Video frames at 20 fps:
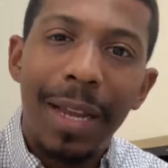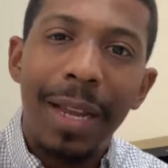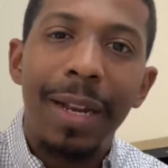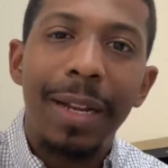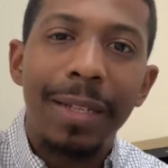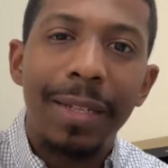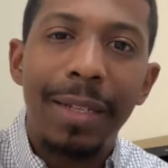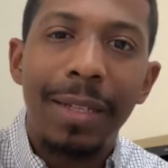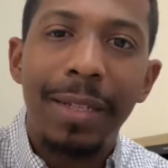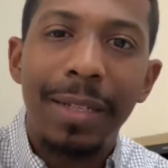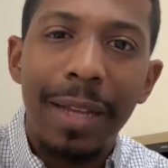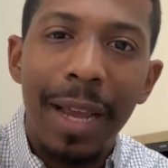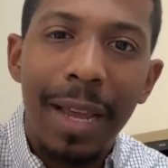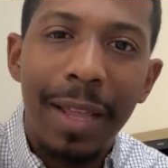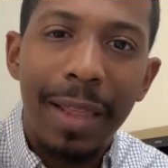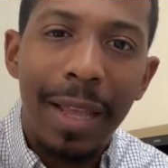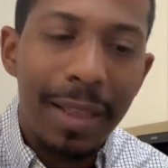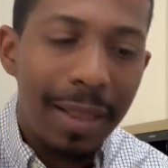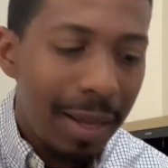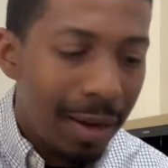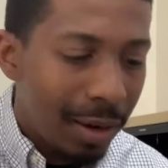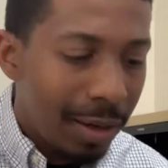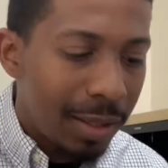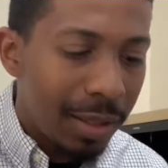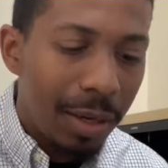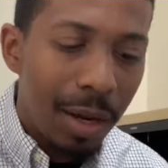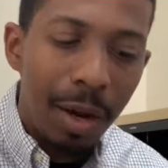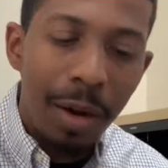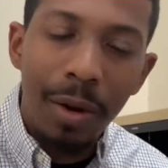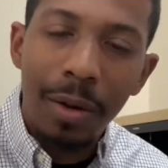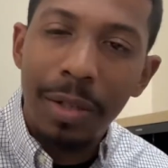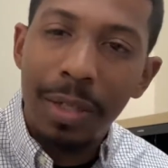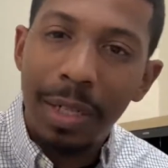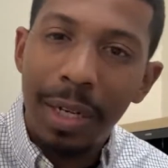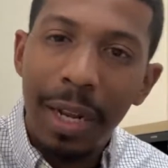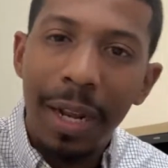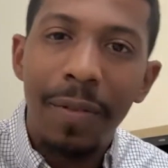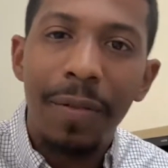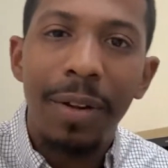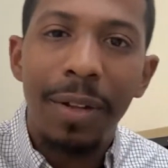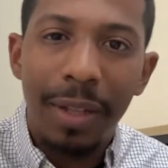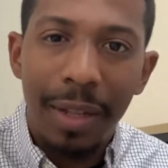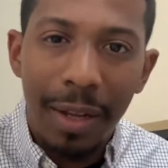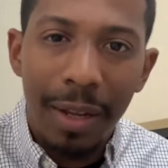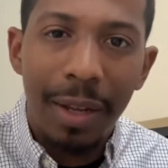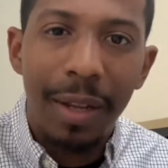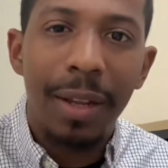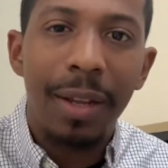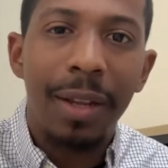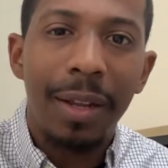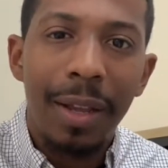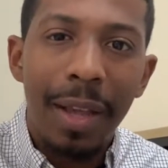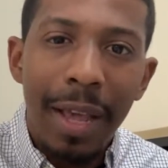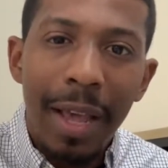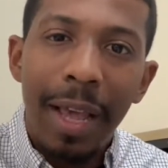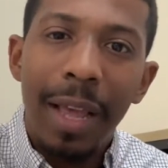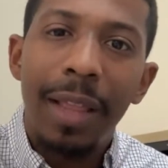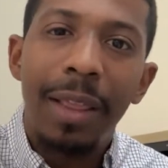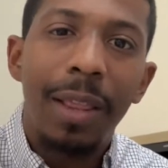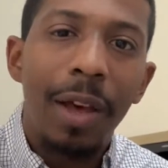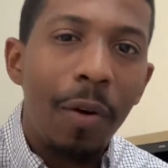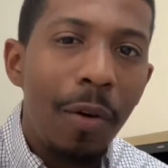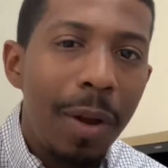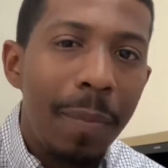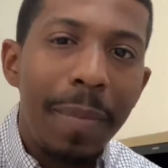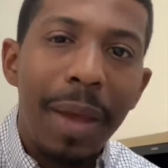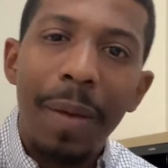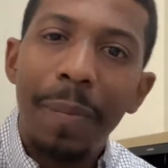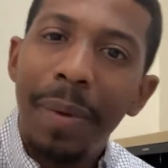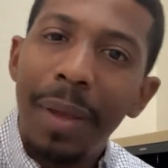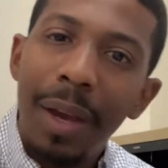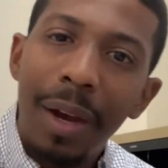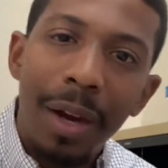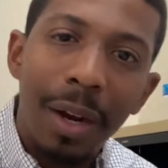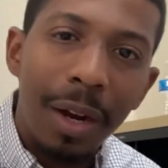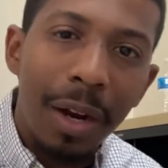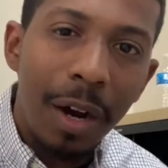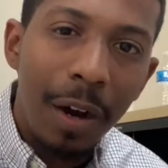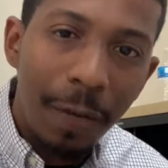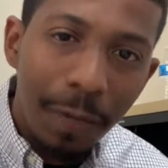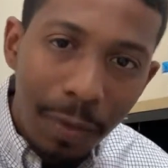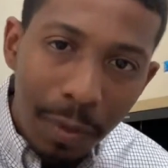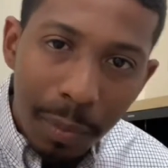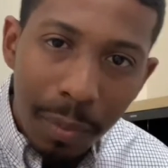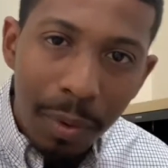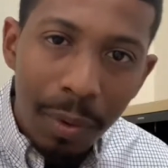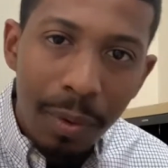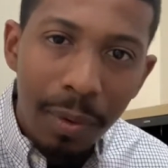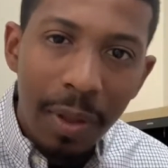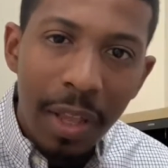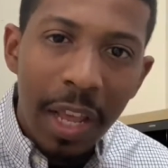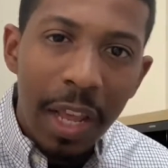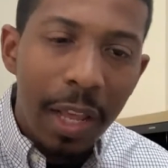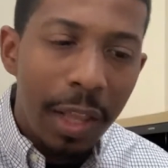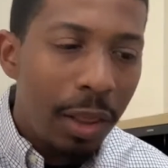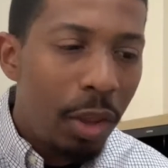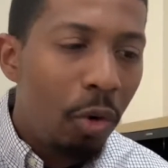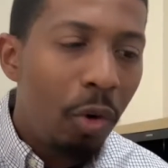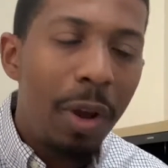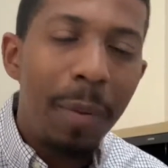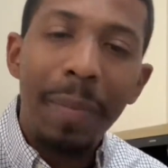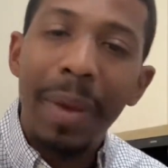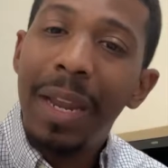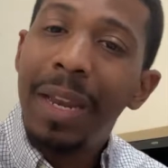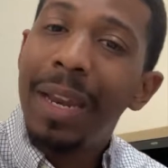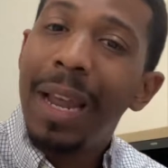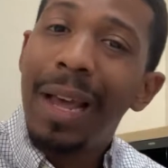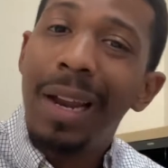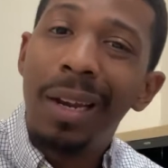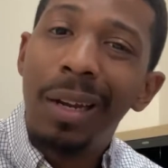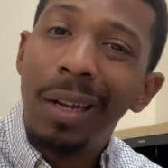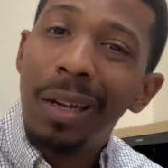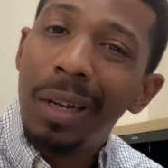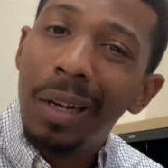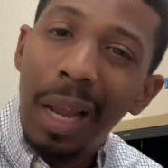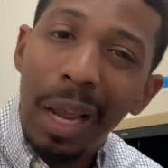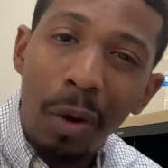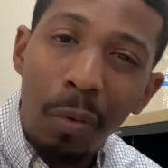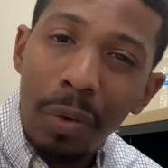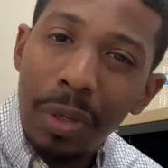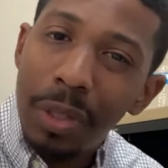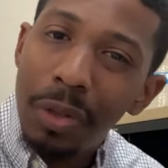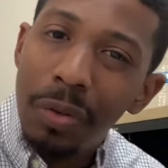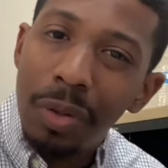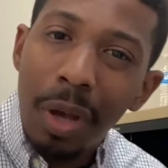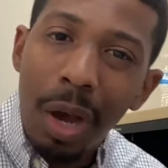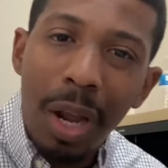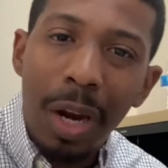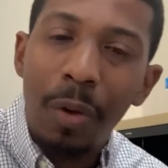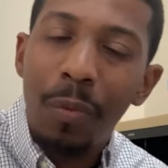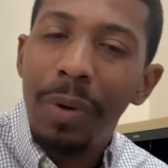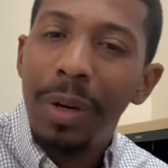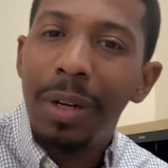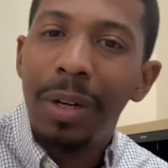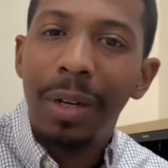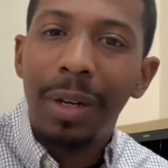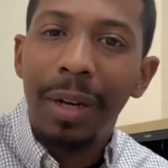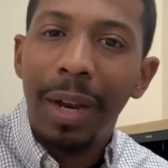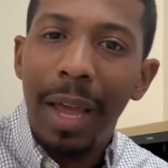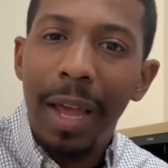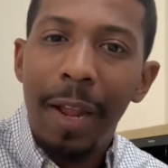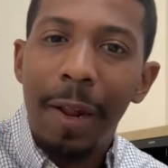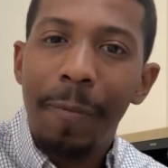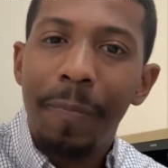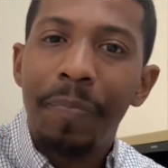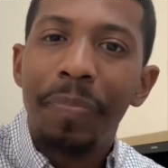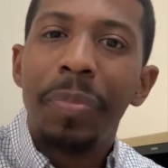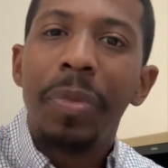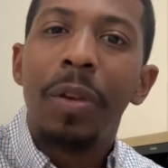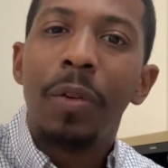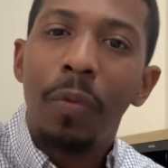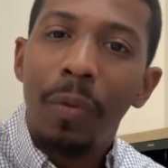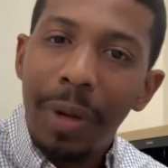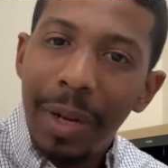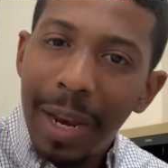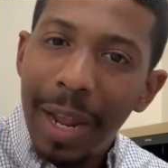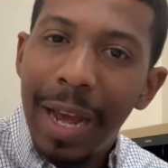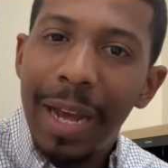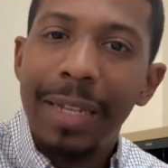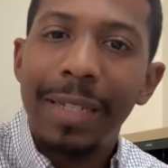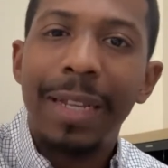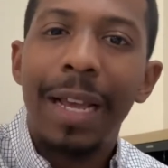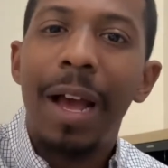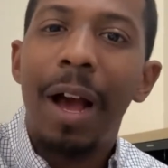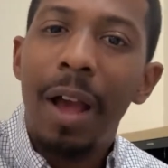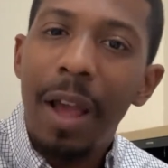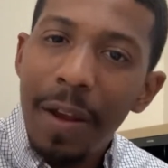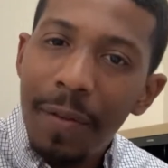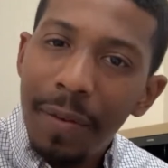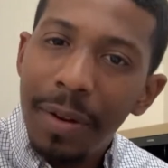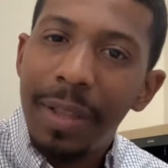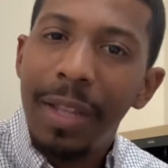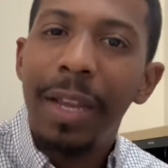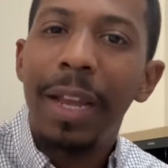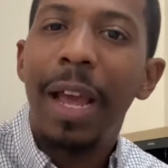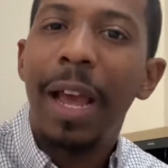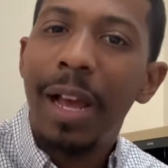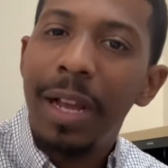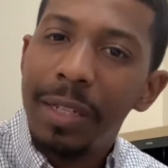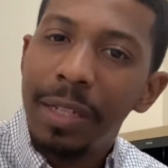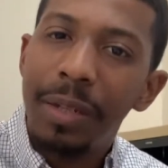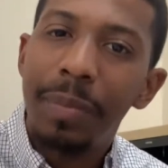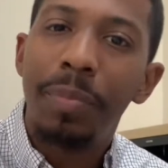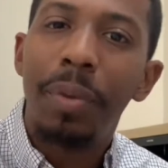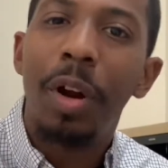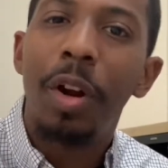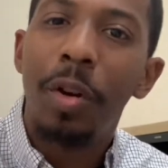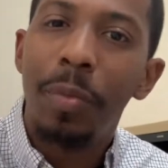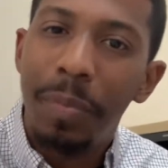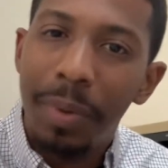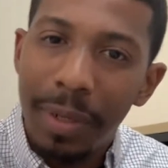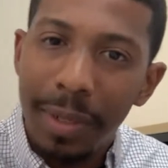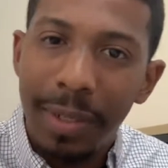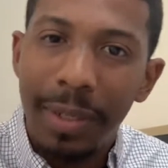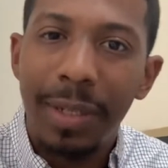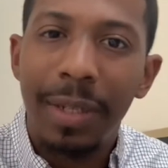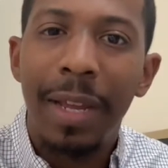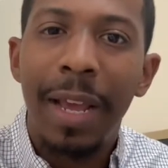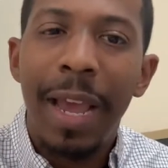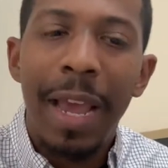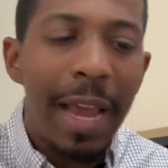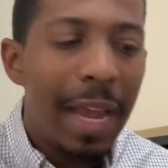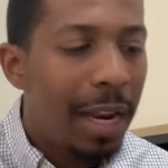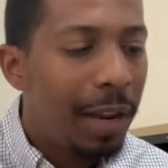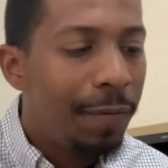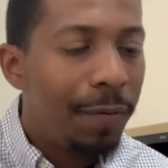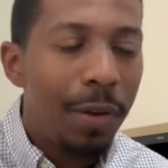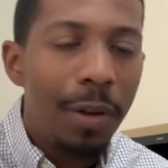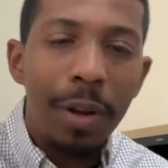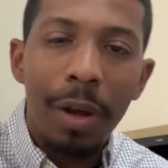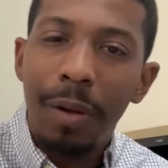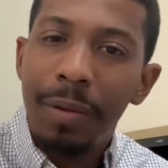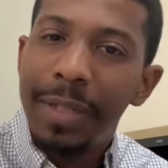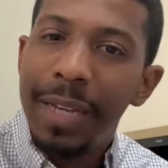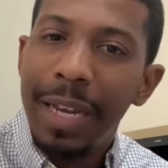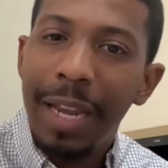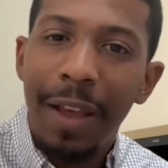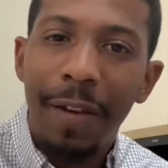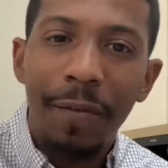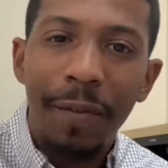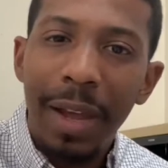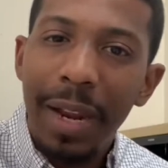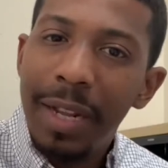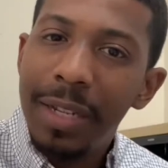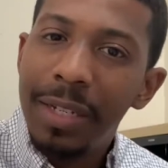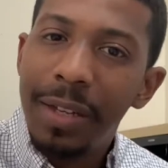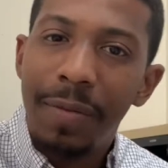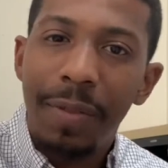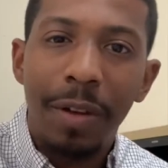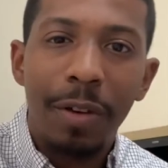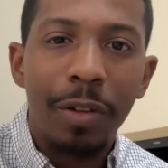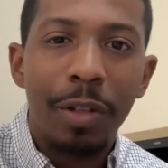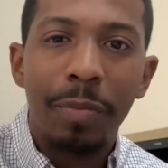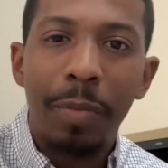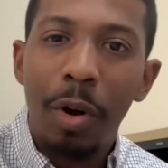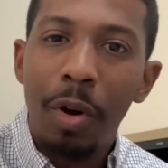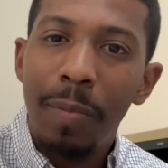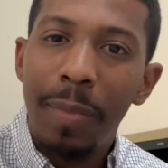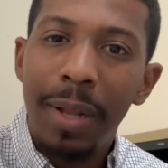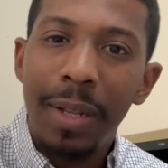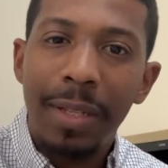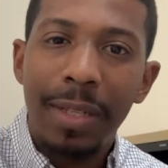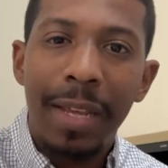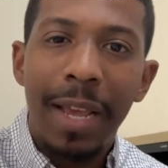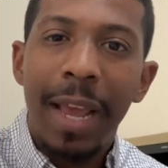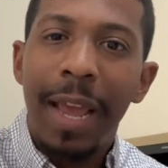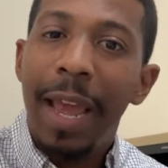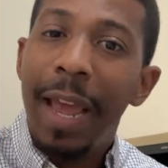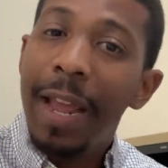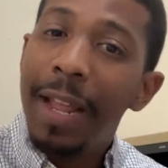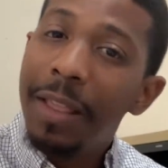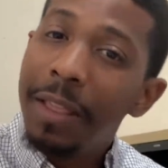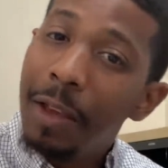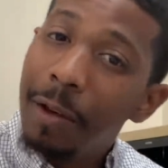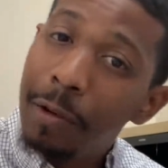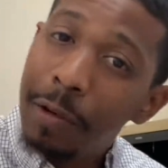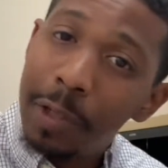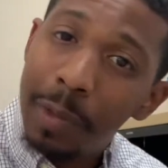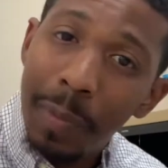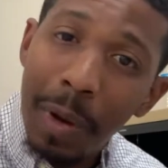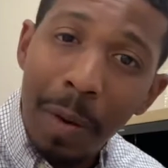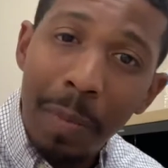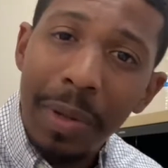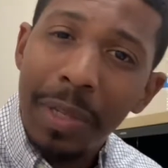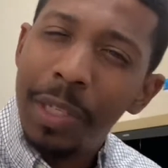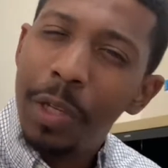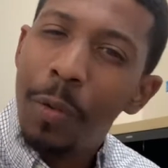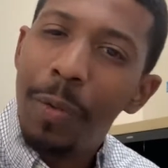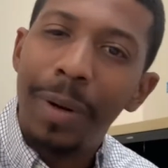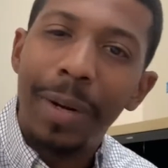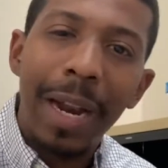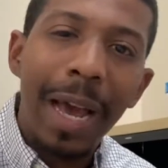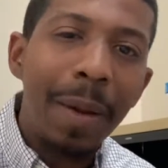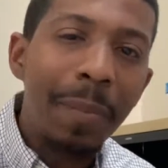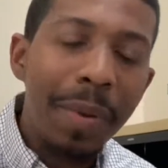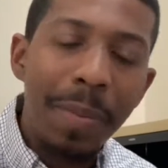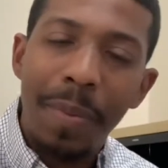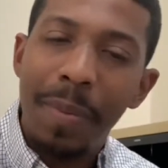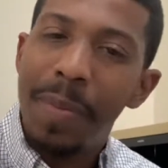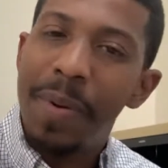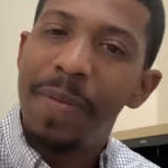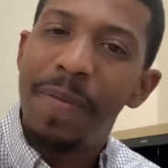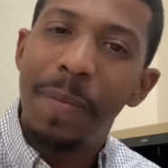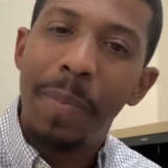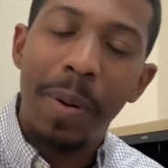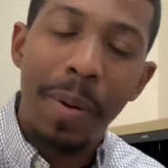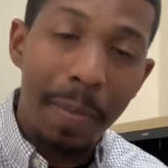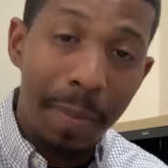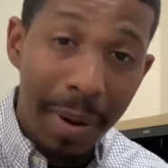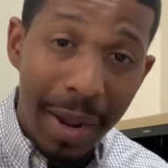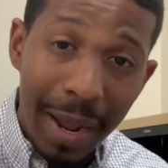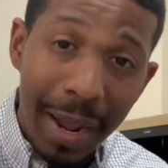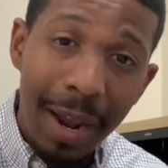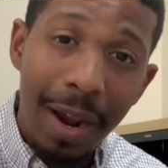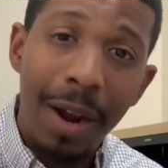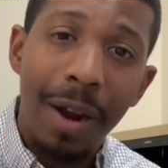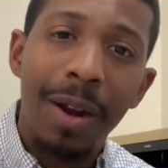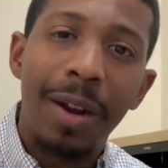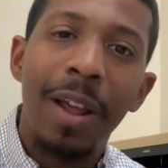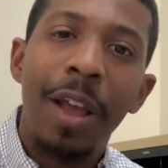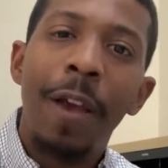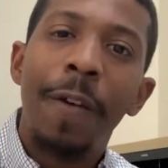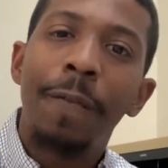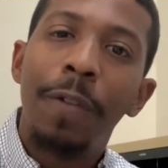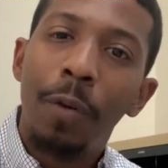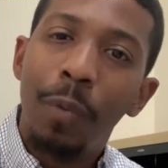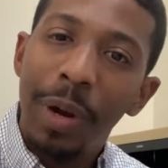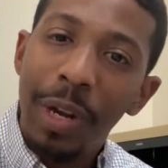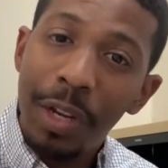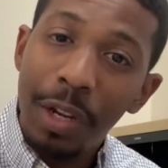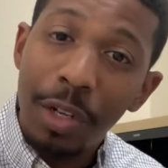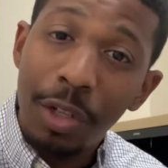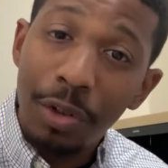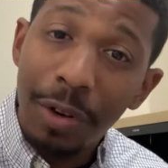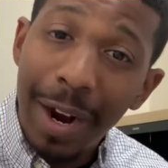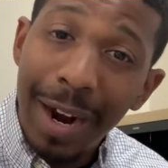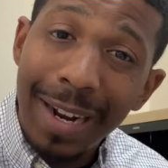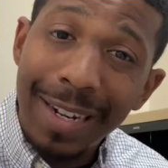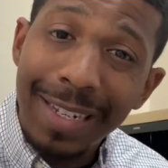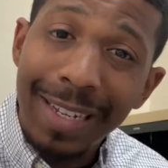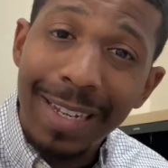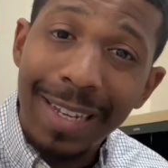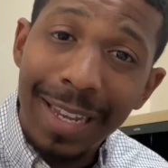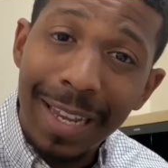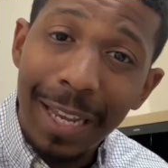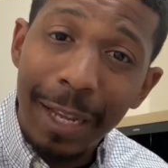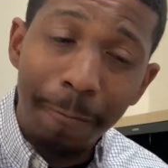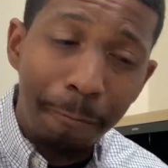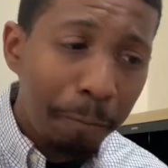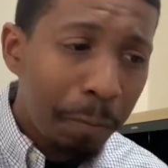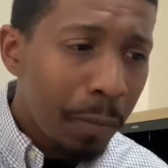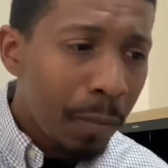this to say that there is goals in everything. And though it may be uncomfortable, though it may not look like what you thought it would look like, realize that everything has a purpose. And if you don't take advantage of those moments, in those moments, you will not be prepared for where you're trying to get.